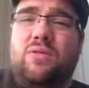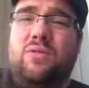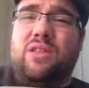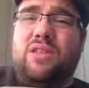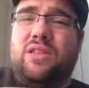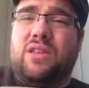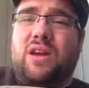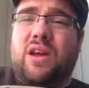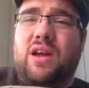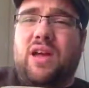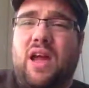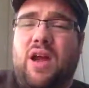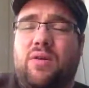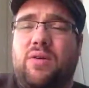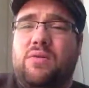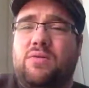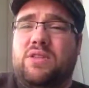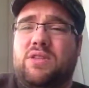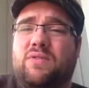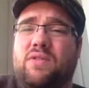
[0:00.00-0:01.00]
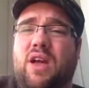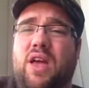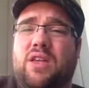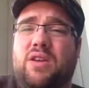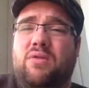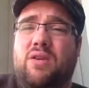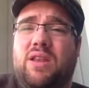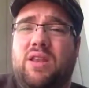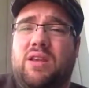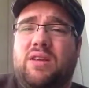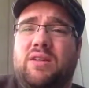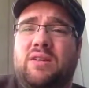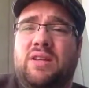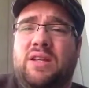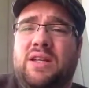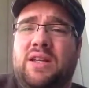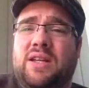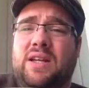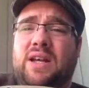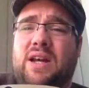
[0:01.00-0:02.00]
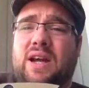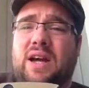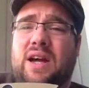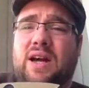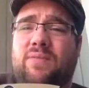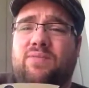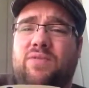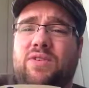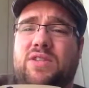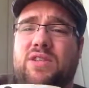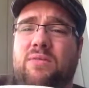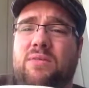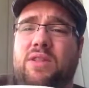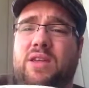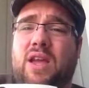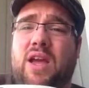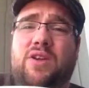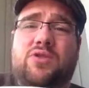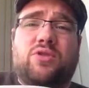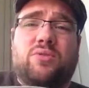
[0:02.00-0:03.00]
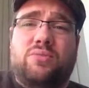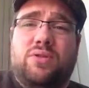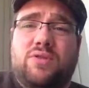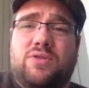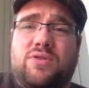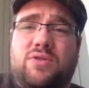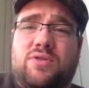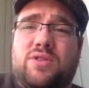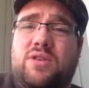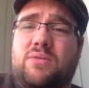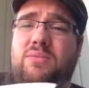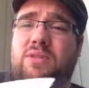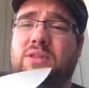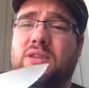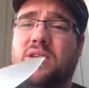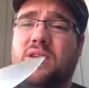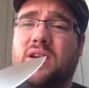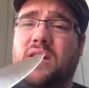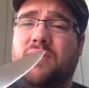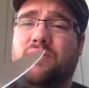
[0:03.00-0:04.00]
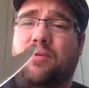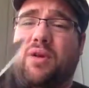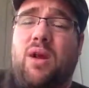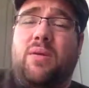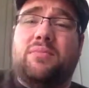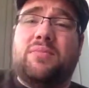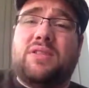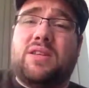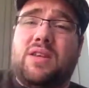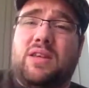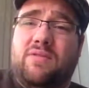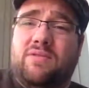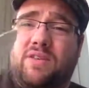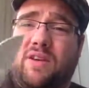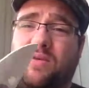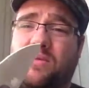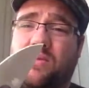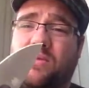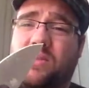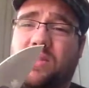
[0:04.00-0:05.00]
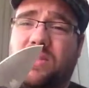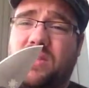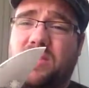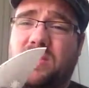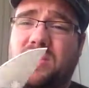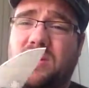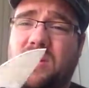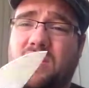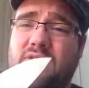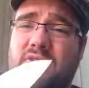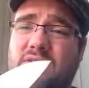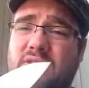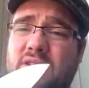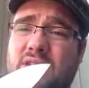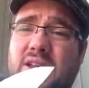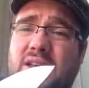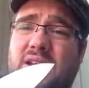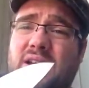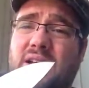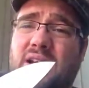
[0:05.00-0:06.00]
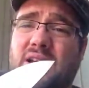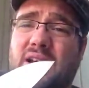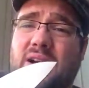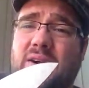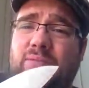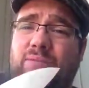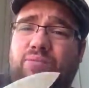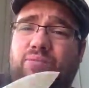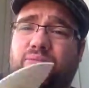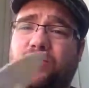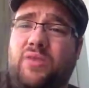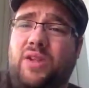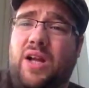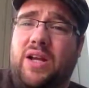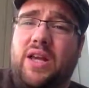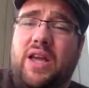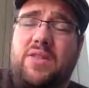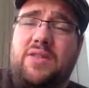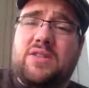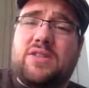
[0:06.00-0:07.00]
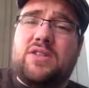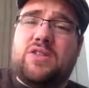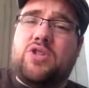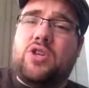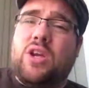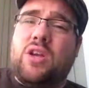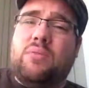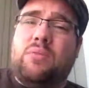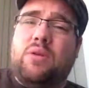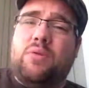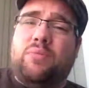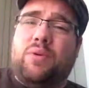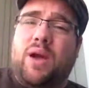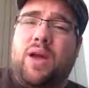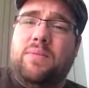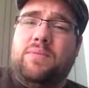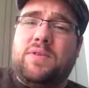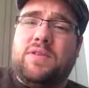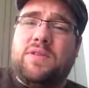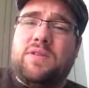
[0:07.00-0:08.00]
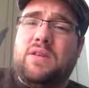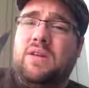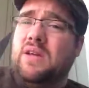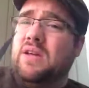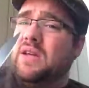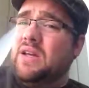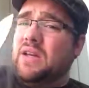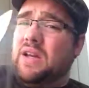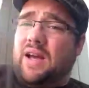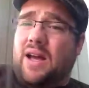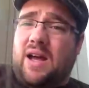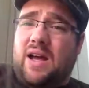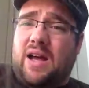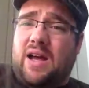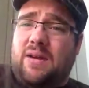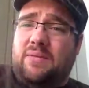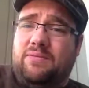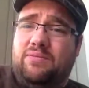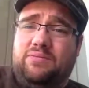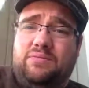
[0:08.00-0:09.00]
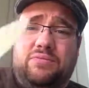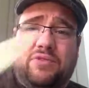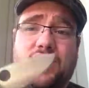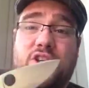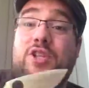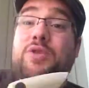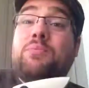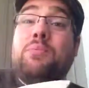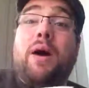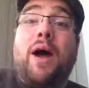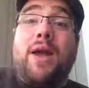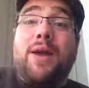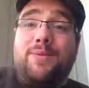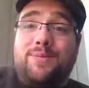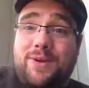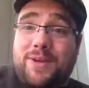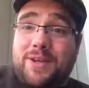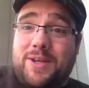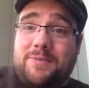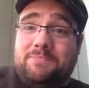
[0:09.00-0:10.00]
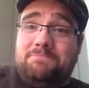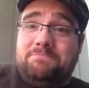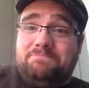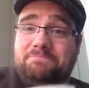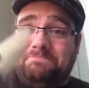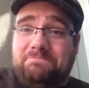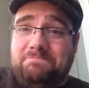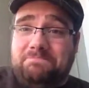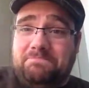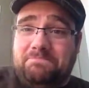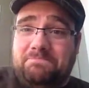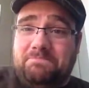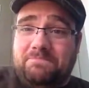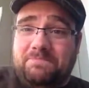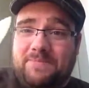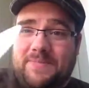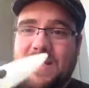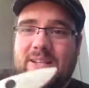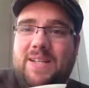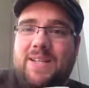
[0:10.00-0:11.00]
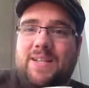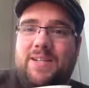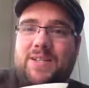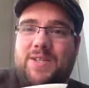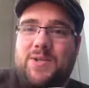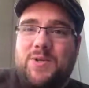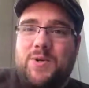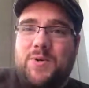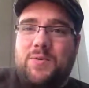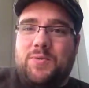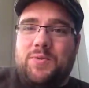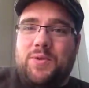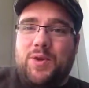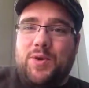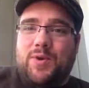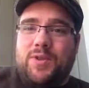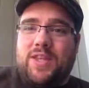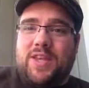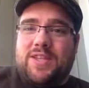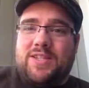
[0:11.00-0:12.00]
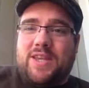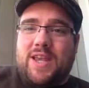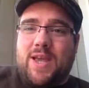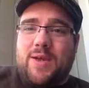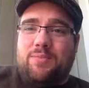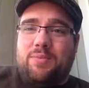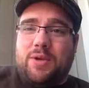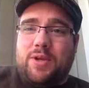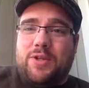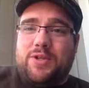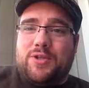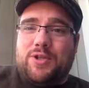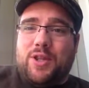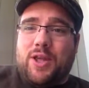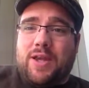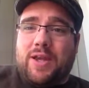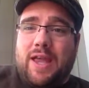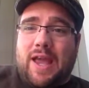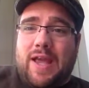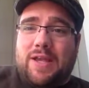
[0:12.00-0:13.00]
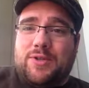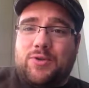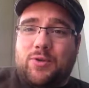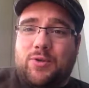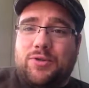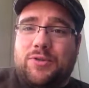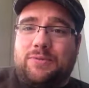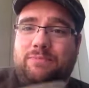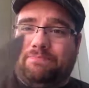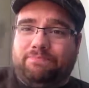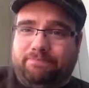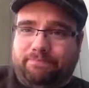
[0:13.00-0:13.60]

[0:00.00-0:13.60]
with how he was evaluating some of the attributes or some of the problems that he felt were with this knife. Again, this is JW Pipes, just my opinion. So, you know what they say, opinions are like assholes.